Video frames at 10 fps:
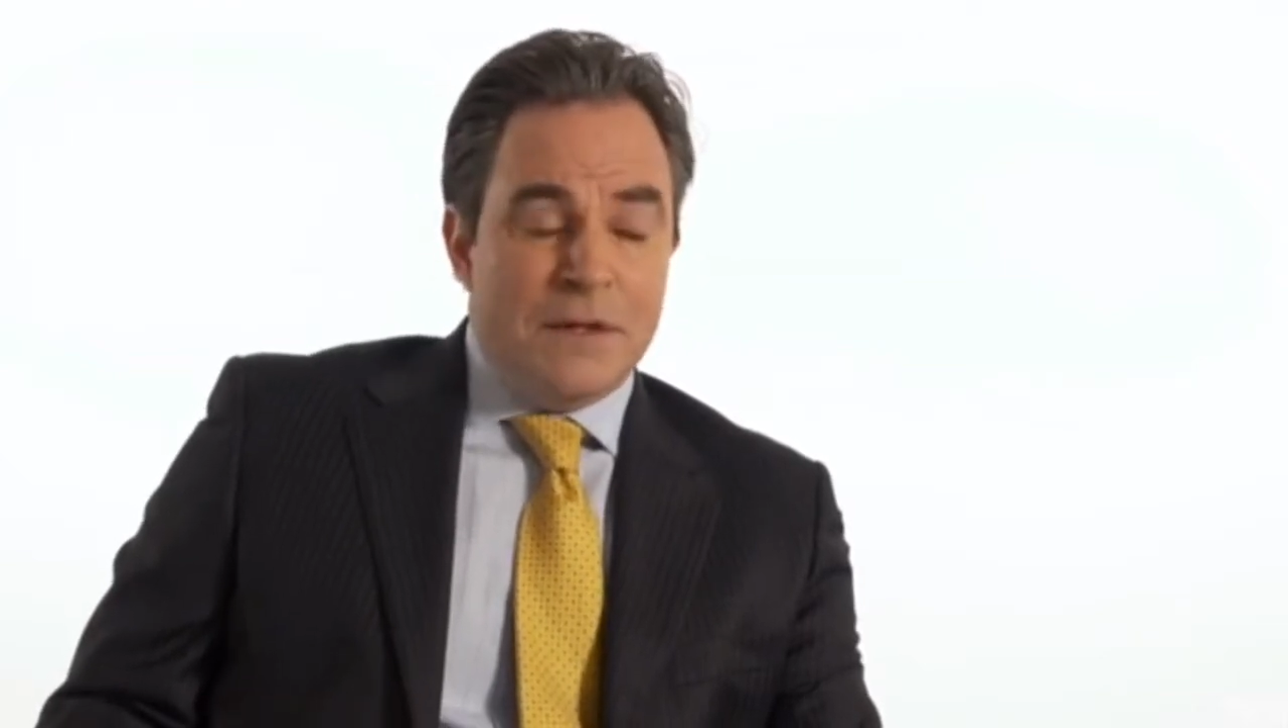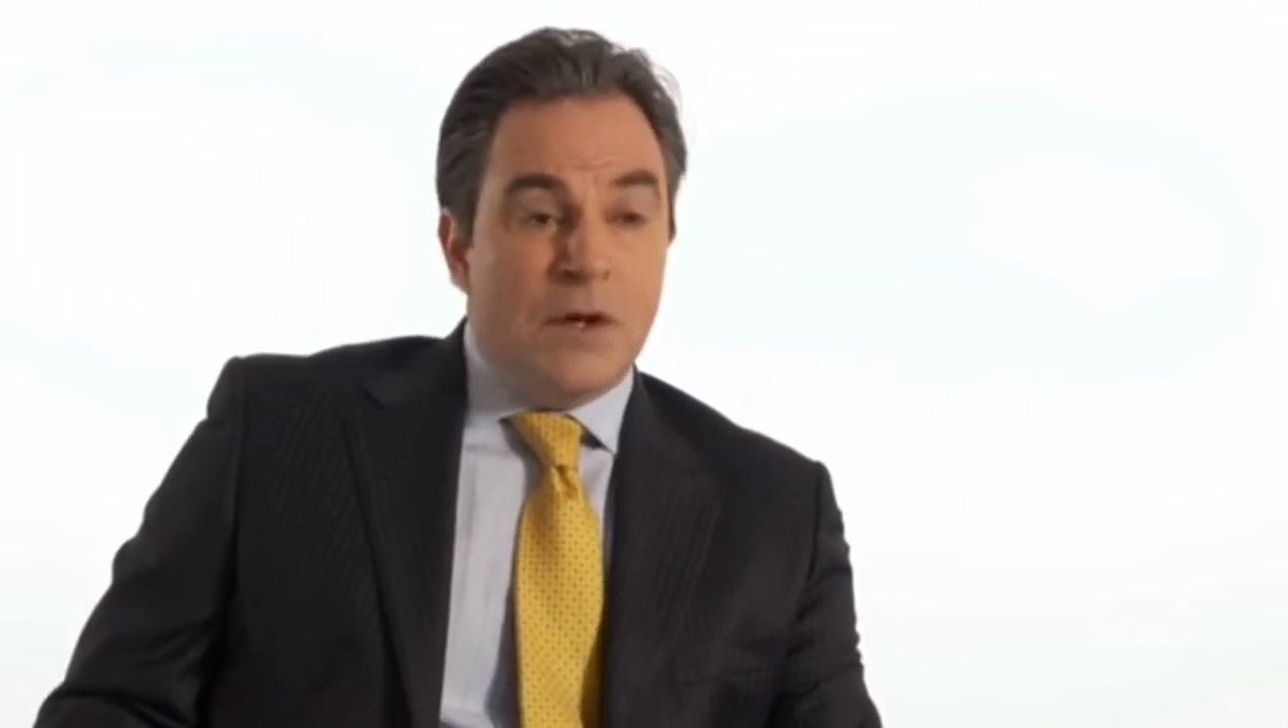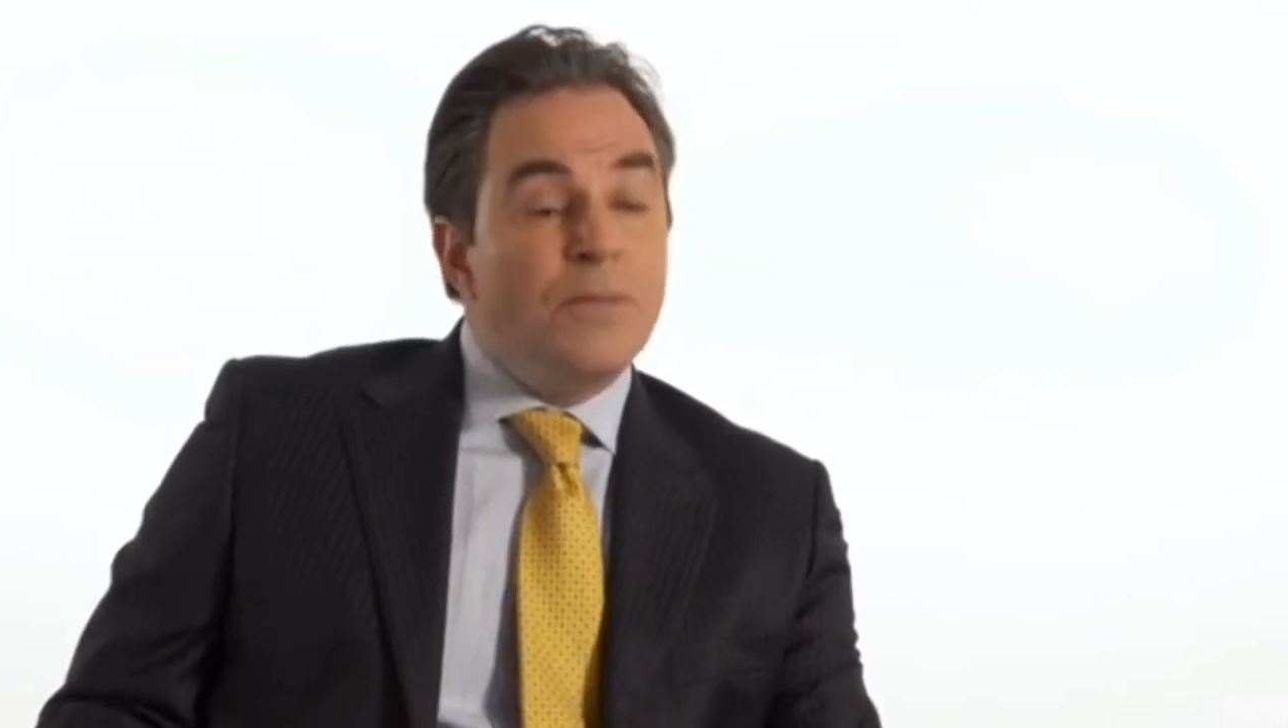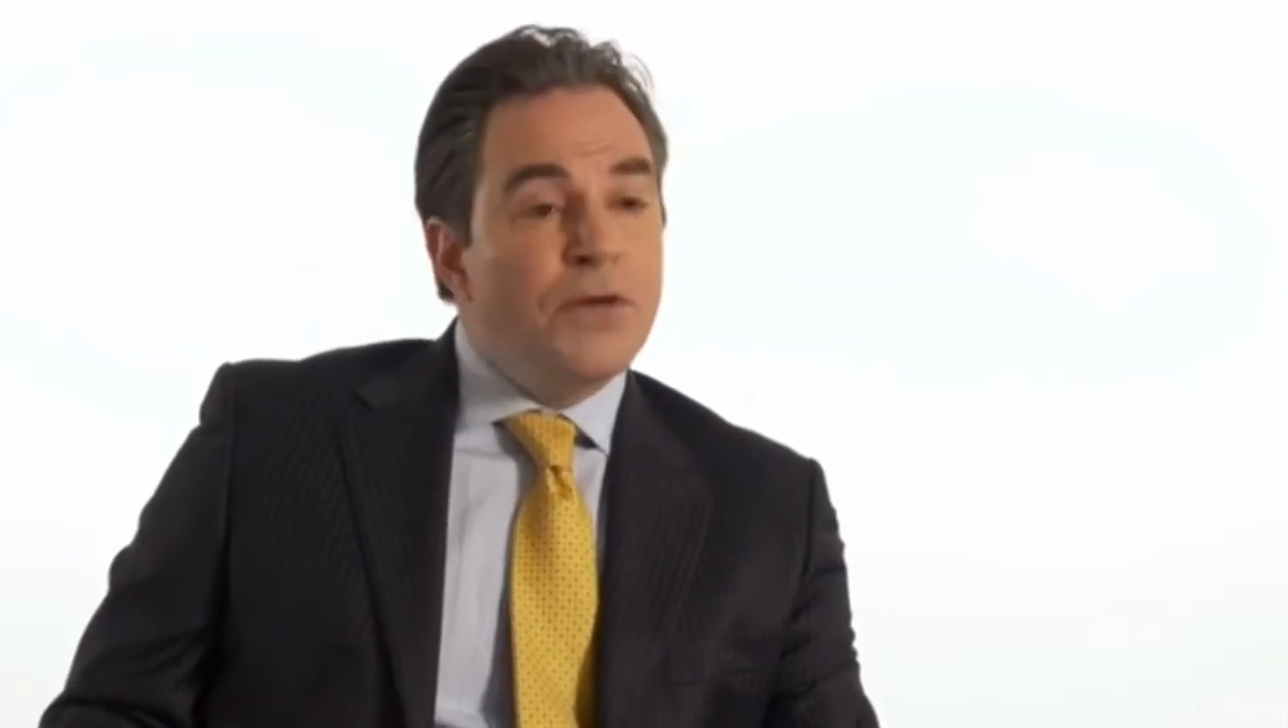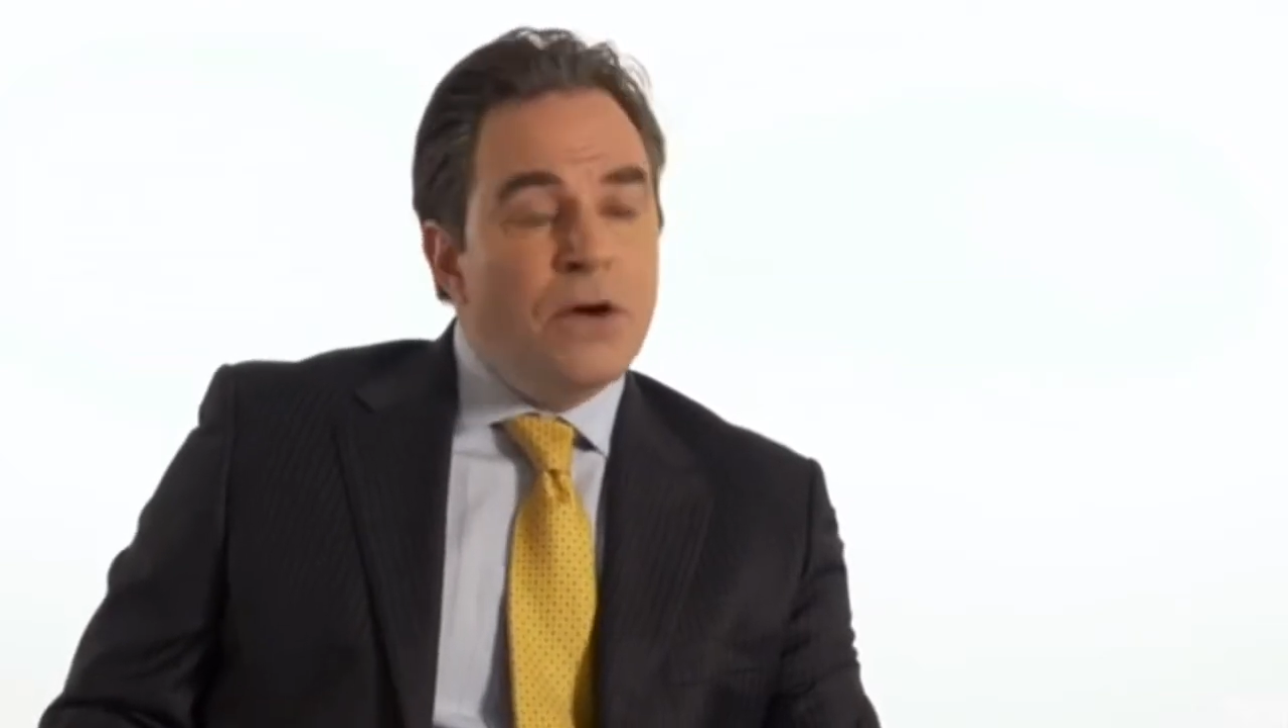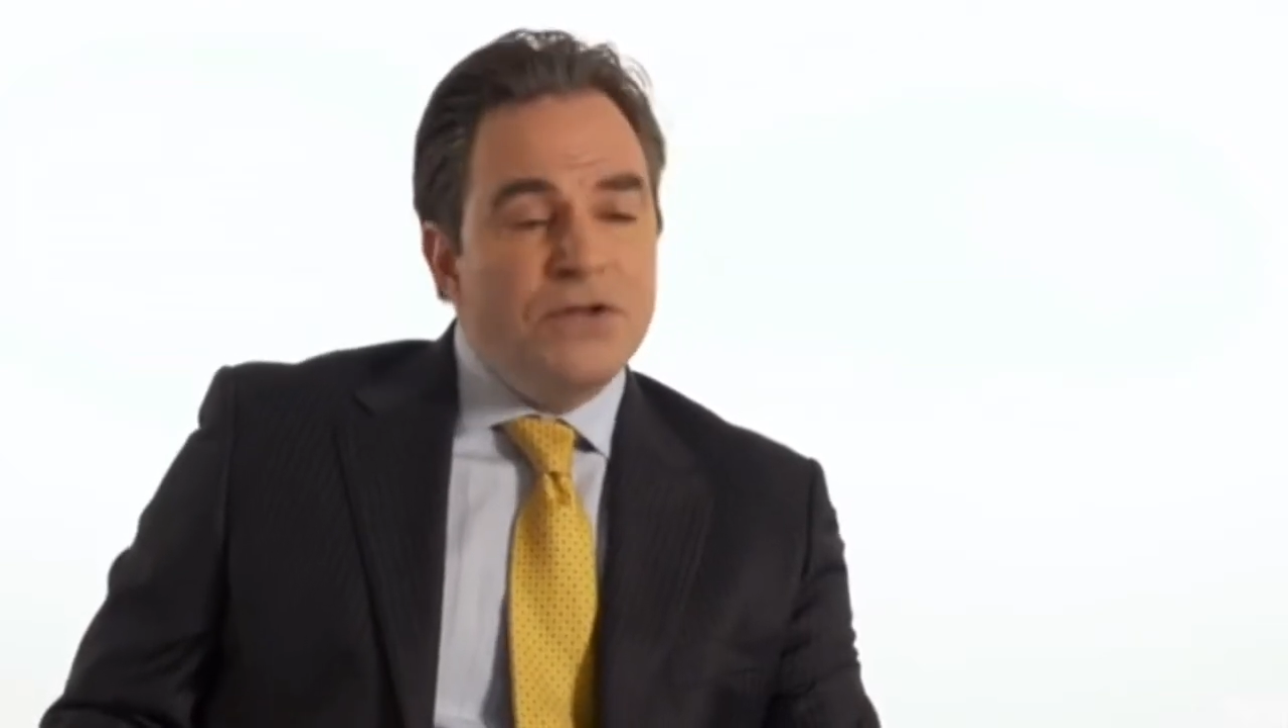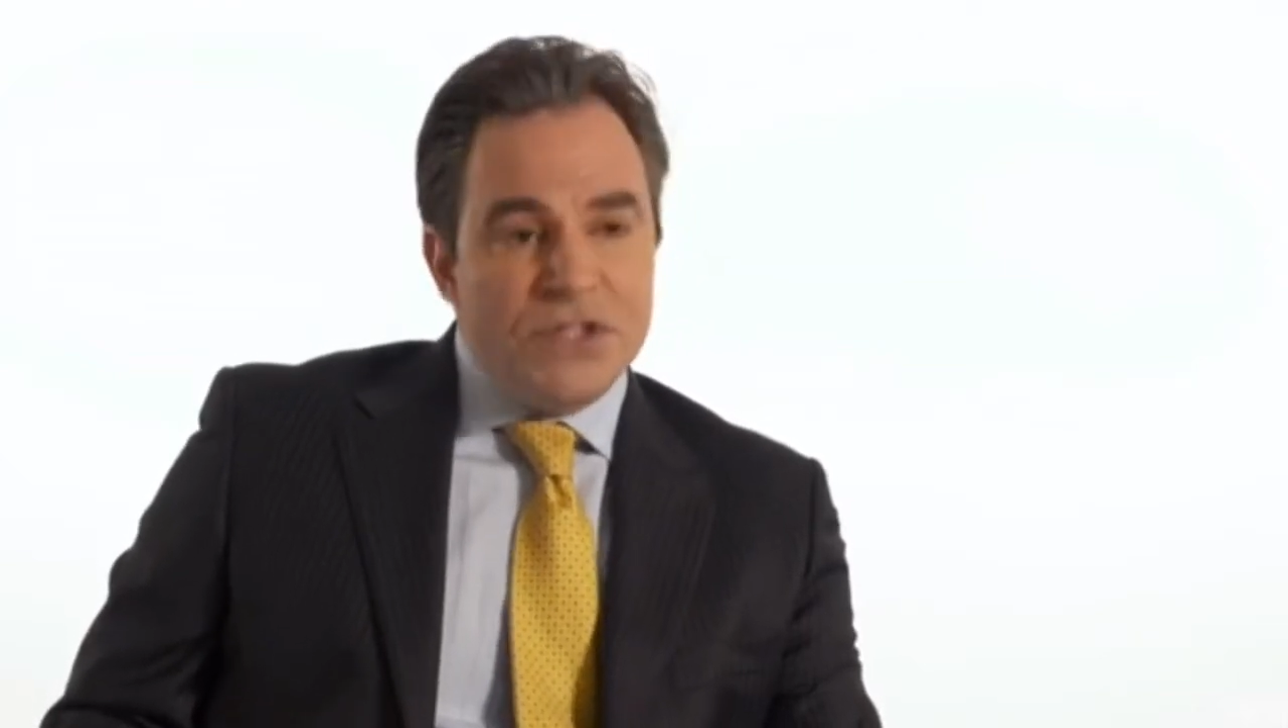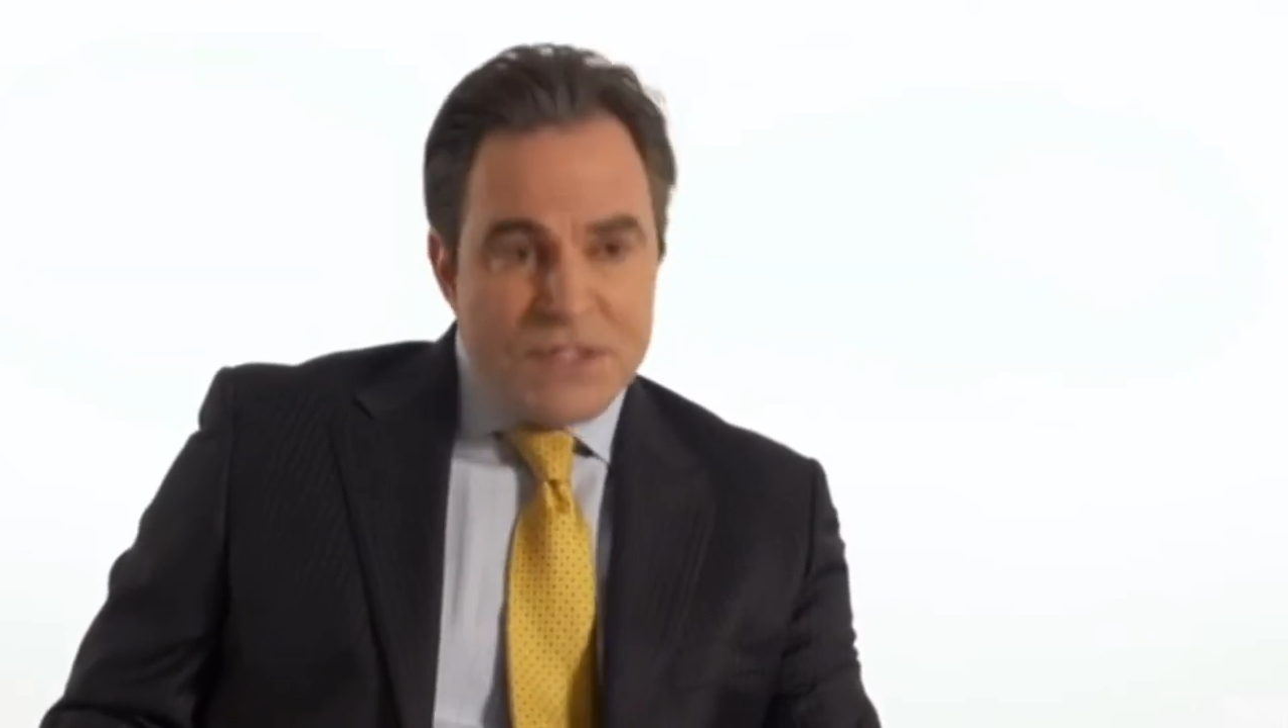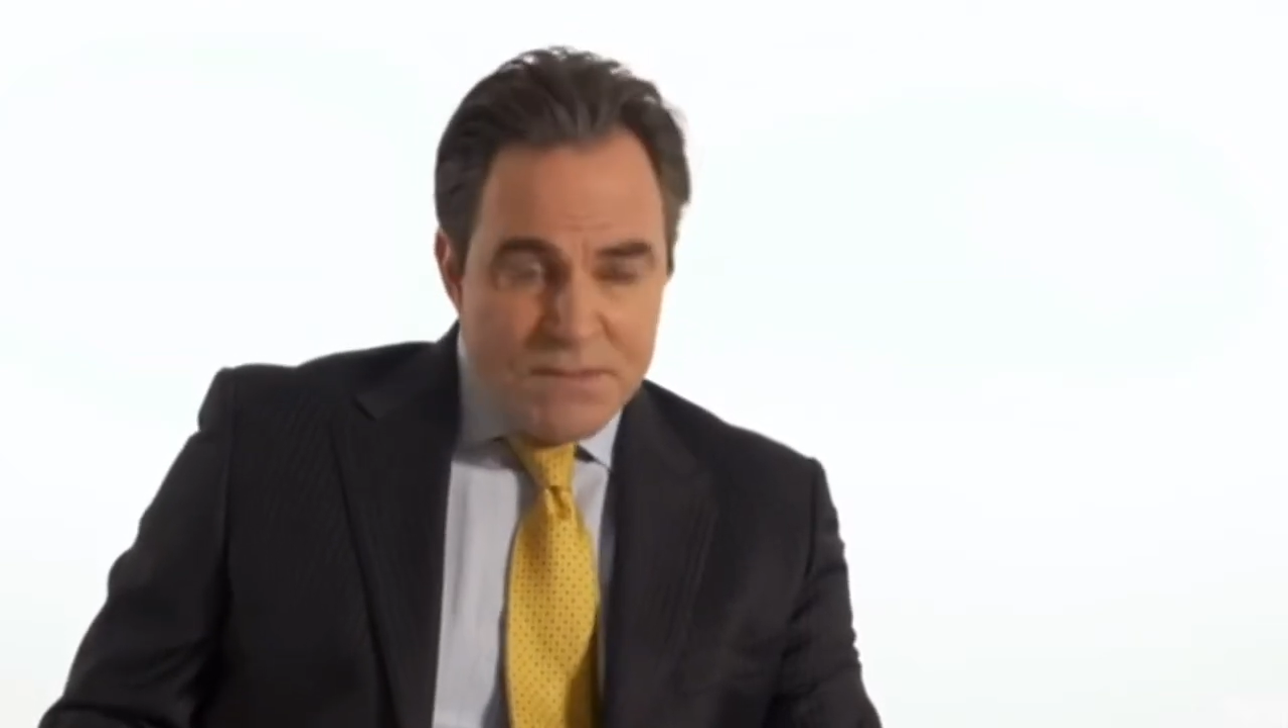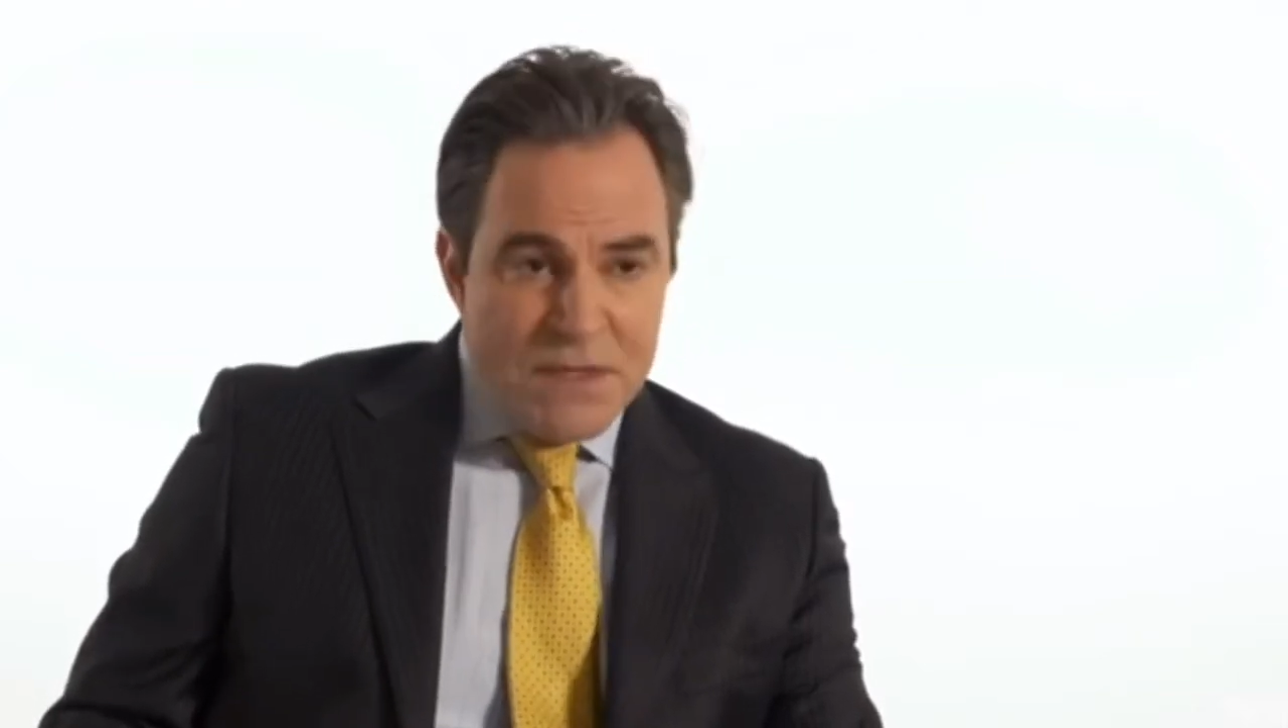
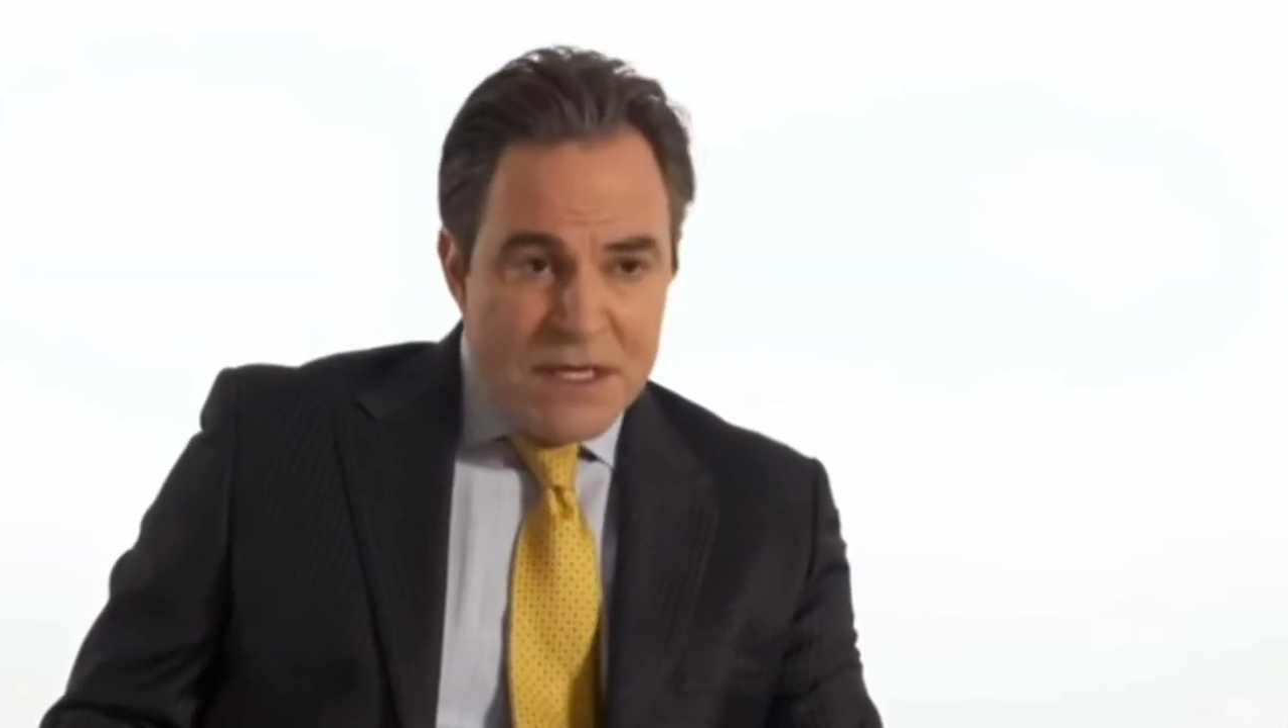approaches